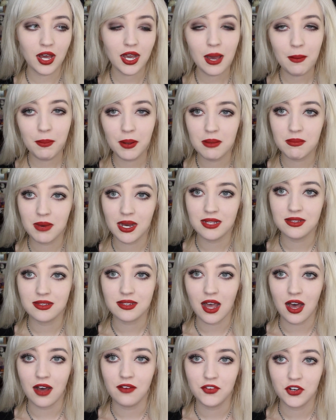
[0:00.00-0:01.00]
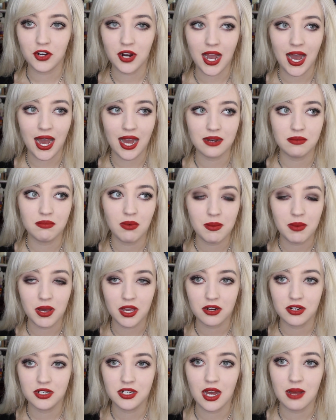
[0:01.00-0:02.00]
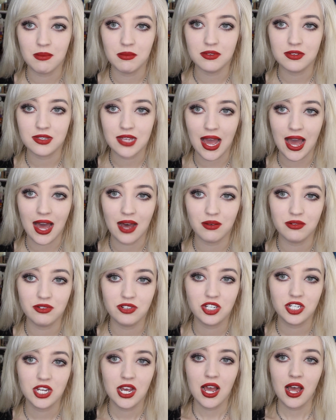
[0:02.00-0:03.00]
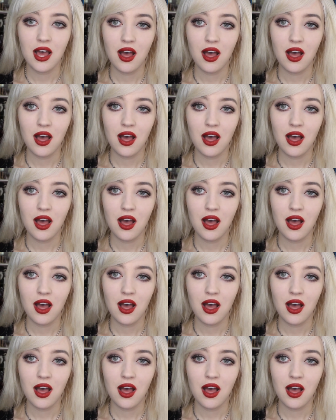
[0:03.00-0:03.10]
a couple of months after I had my microdermals out,